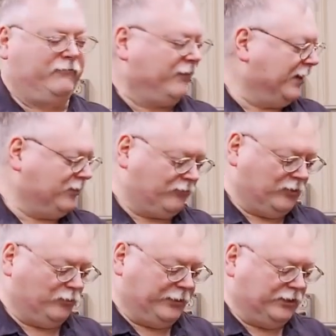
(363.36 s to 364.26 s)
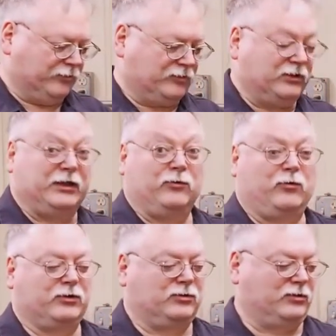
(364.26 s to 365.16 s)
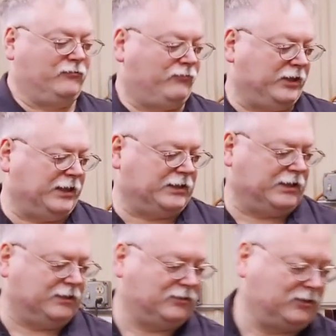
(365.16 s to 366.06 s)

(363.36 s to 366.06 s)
fine grit wheels. It works good for that kind